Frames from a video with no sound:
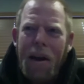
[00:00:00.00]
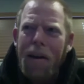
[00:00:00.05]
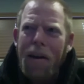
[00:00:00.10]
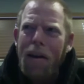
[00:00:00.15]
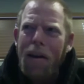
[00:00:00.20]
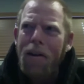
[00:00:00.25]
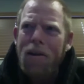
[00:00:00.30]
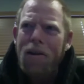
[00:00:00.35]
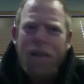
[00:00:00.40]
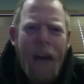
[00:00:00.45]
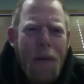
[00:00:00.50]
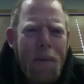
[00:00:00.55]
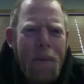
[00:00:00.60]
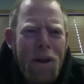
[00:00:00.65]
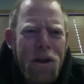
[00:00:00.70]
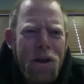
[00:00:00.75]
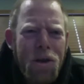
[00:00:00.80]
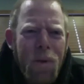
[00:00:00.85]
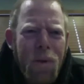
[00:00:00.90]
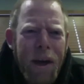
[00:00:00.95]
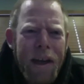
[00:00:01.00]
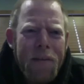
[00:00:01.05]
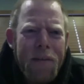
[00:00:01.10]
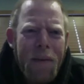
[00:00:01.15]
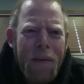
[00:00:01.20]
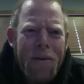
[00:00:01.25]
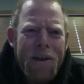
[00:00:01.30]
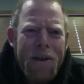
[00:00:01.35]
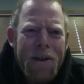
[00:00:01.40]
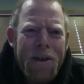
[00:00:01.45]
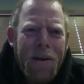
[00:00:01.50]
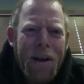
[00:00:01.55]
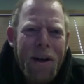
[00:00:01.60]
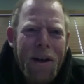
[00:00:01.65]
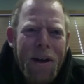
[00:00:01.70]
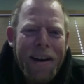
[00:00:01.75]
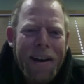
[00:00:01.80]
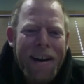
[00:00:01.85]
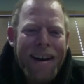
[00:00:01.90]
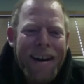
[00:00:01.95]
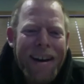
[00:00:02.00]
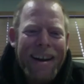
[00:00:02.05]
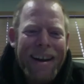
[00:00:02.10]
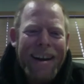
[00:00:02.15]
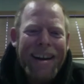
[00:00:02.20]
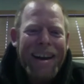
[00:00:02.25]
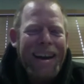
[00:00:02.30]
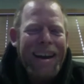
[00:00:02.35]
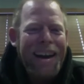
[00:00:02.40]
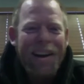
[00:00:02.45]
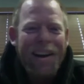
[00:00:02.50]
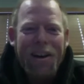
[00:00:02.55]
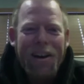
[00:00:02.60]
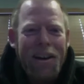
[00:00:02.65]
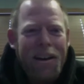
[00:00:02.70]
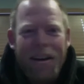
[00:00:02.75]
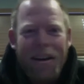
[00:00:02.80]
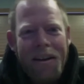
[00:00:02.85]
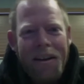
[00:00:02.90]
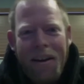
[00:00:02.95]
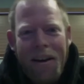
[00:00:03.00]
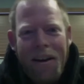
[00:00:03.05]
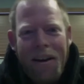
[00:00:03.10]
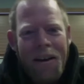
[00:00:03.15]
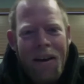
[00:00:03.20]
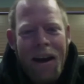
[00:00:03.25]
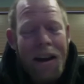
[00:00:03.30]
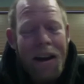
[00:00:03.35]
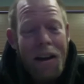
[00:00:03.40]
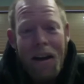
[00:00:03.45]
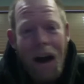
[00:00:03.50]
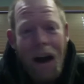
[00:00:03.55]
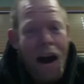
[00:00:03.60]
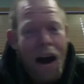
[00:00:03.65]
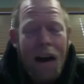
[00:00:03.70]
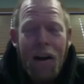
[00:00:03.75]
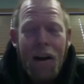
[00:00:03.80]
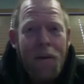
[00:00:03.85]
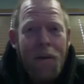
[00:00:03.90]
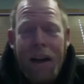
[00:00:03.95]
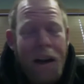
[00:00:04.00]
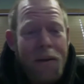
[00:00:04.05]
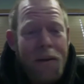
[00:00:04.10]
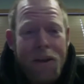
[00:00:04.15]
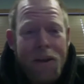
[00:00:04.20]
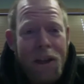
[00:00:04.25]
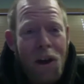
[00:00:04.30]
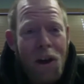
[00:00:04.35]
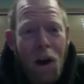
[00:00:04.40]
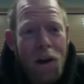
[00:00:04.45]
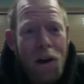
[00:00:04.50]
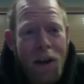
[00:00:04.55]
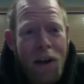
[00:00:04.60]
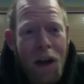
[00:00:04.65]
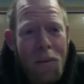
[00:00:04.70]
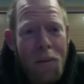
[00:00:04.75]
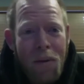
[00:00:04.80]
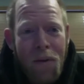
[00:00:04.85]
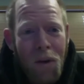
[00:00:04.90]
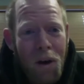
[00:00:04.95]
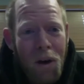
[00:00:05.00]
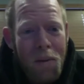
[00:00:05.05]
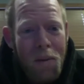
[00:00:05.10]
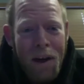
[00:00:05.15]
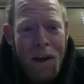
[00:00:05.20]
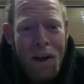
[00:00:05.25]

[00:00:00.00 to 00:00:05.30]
"You're snapping your swings, man. What's going on?" He couldn't. I don't know if he had never seen hardstyle before, but